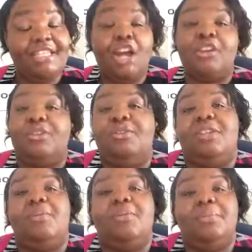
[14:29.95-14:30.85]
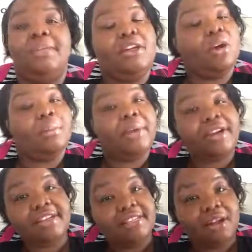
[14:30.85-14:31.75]
Talk Tuesday will be on
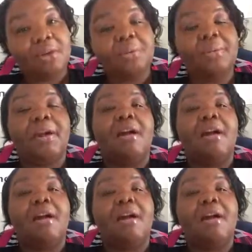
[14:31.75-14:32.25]
Periscope